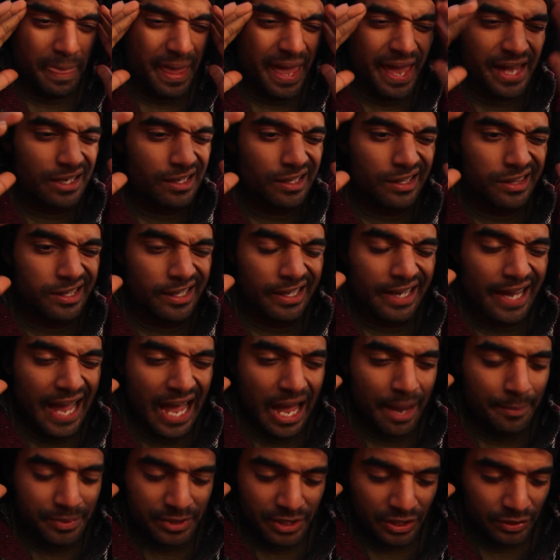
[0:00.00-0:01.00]
anything
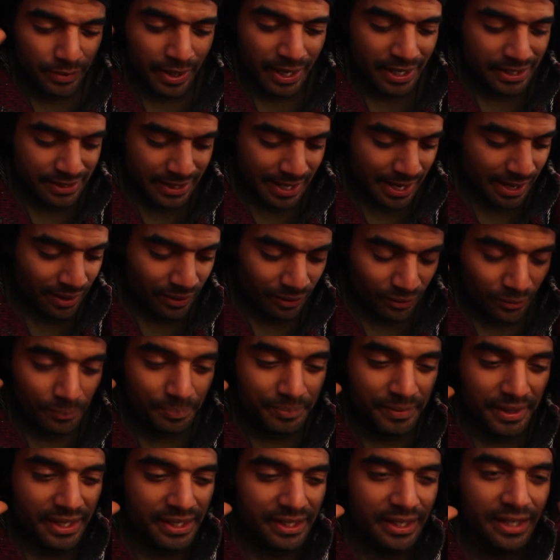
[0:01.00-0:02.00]
happening right now,
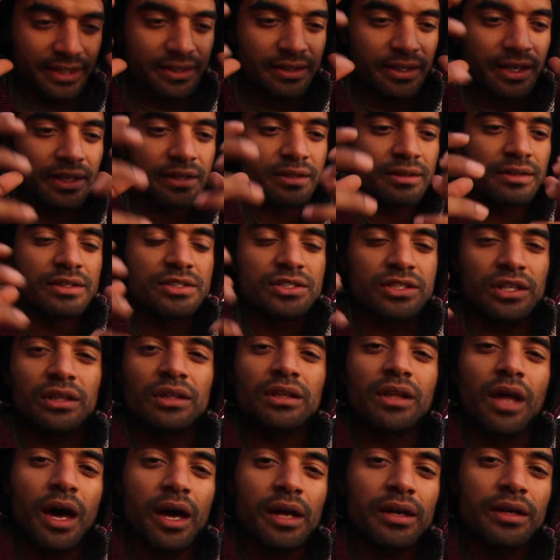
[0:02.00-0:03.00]
and there's a
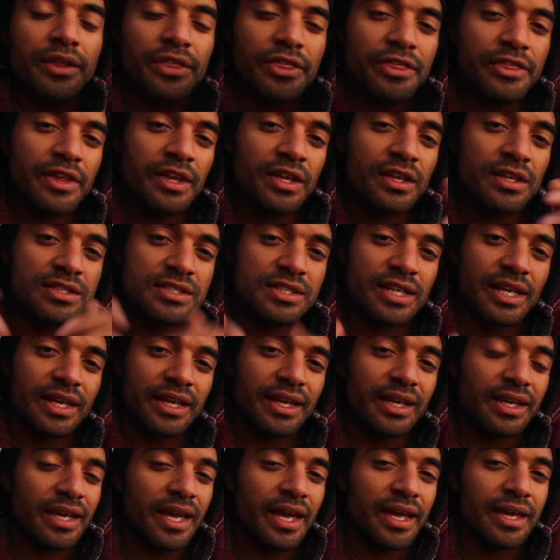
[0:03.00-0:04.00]
lot of things that
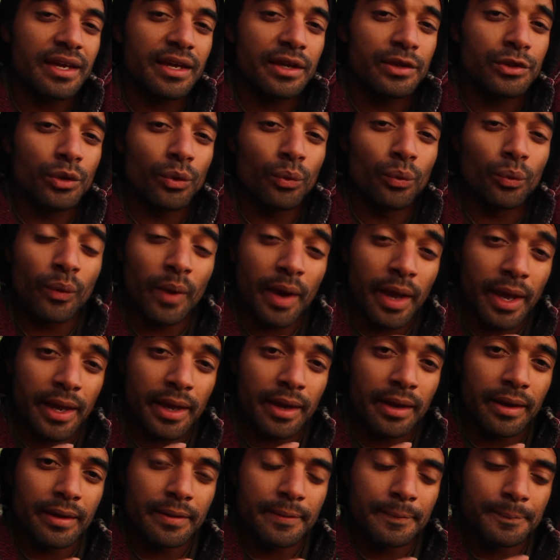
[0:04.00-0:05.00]
get in the
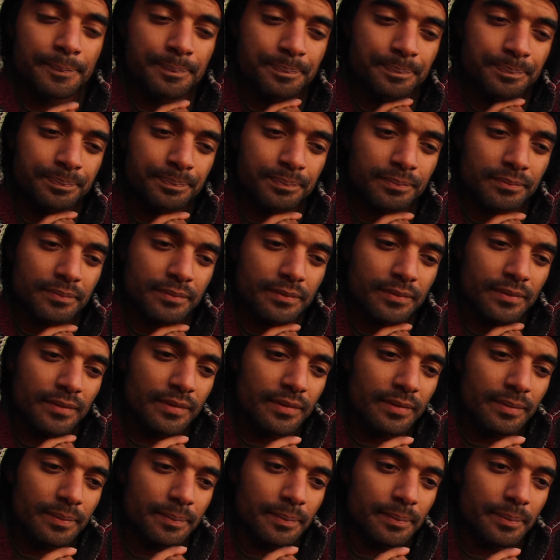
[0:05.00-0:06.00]
way.
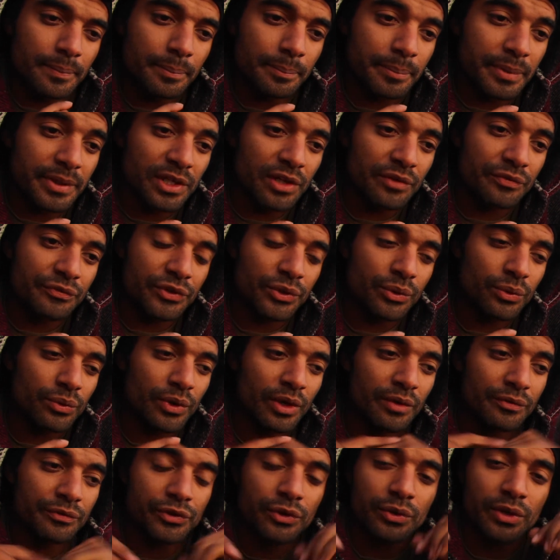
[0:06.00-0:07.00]
But if
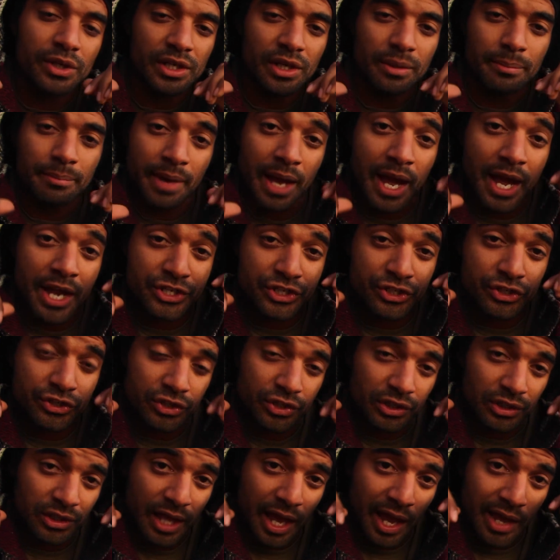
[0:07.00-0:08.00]
you can imagine
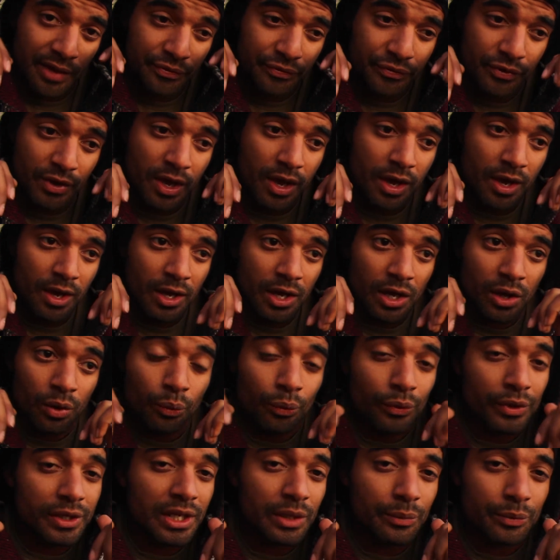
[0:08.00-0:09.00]
your life,
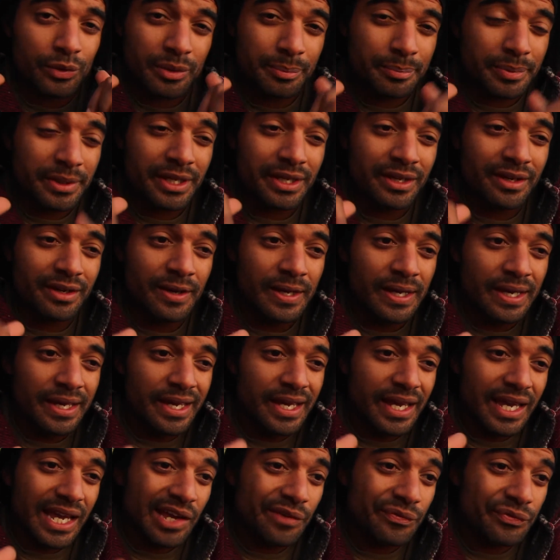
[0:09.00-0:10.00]
what it would be
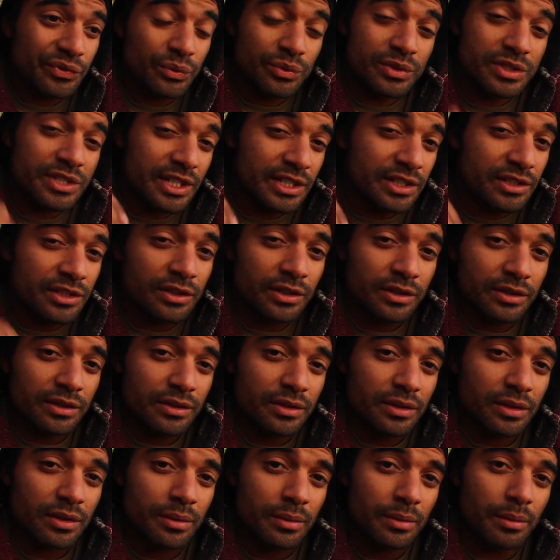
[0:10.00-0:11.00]
if you didn't
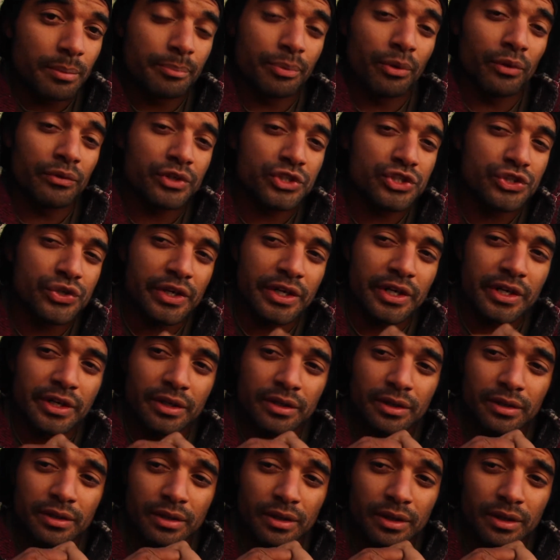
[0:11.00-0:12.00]
pull the trigger,